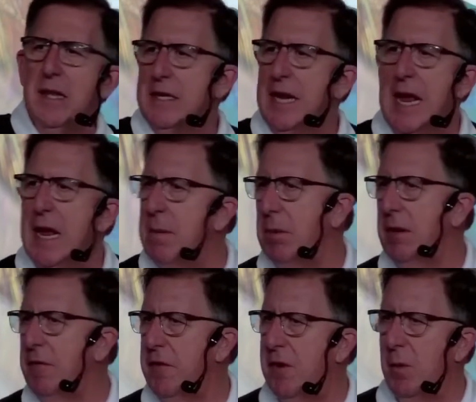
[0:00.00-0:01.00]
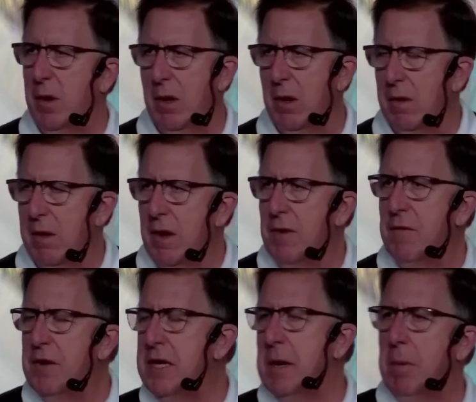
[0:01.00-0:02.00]
table, if you will,
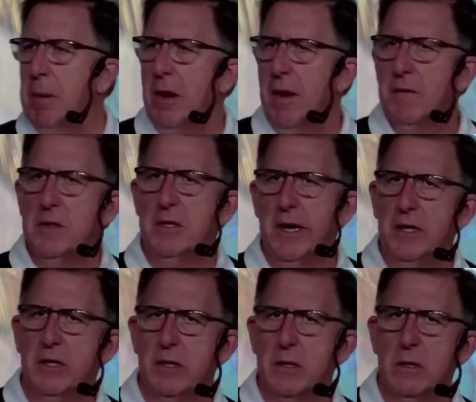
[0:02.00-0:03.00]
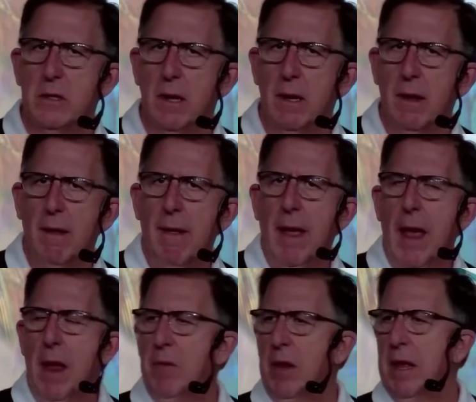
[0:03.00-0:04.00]
for deeper conversations.
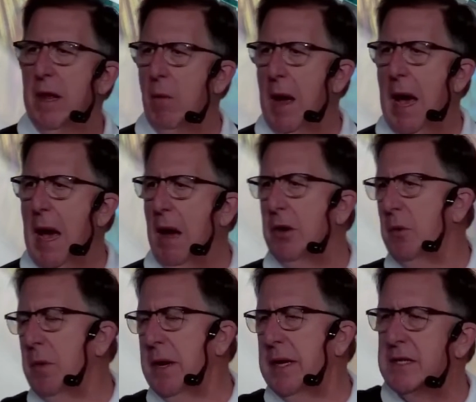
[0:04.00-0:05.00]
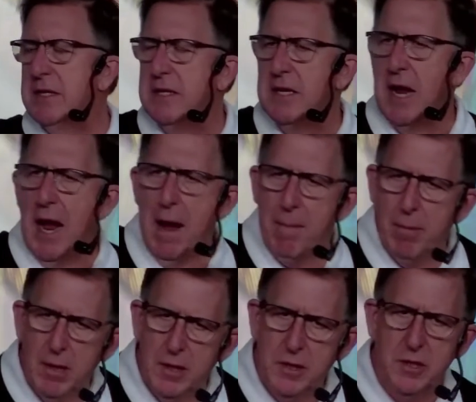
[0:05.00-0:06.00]
And really, how do we
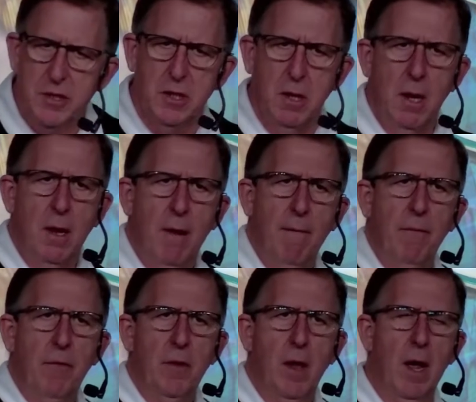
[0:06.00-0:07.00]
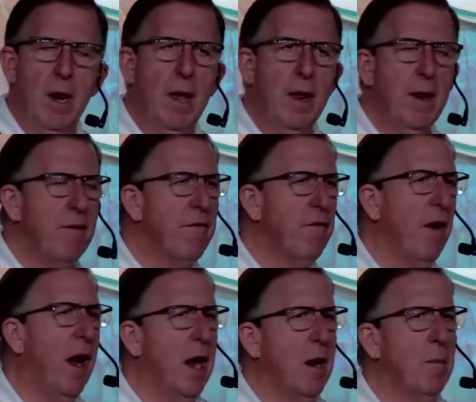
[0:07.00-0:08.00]
establish an
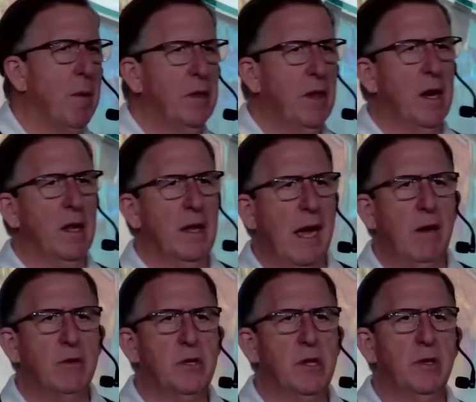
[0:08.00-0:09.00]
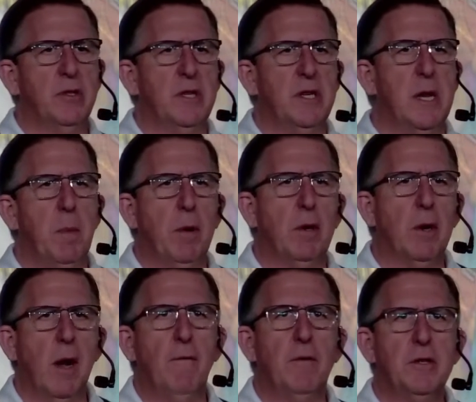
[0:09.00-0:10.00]
environment that allows those deeper
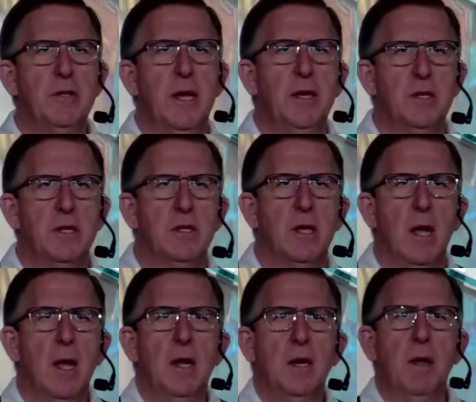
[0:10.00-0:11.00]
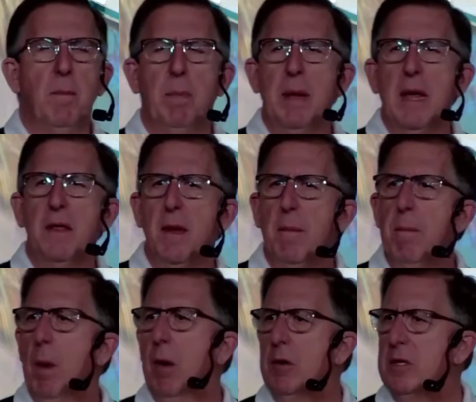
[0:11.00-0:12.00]
conversations to be the
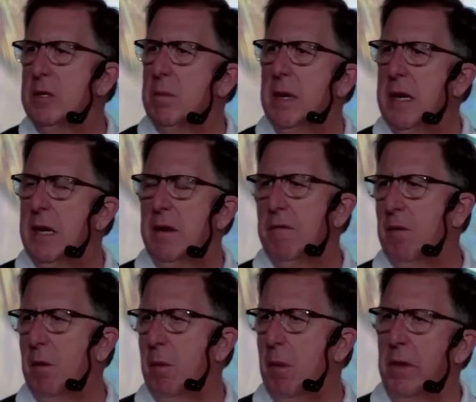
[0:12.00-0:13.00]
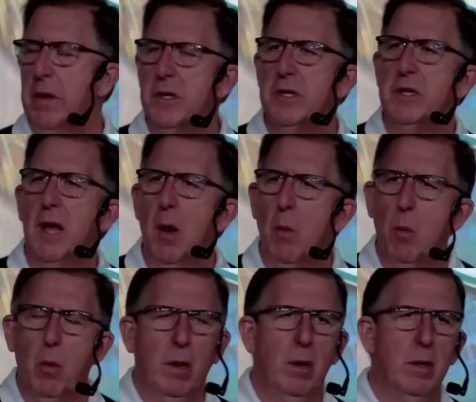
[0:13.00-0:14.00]
most meaningful, where they're just not
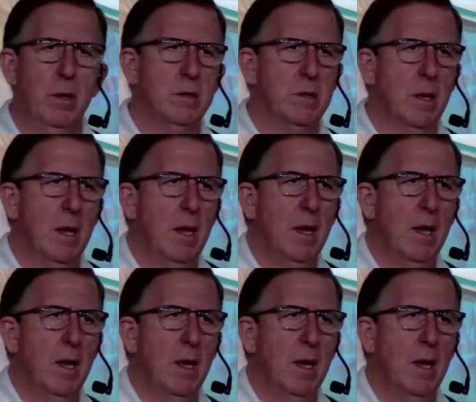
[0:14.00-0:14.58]
words,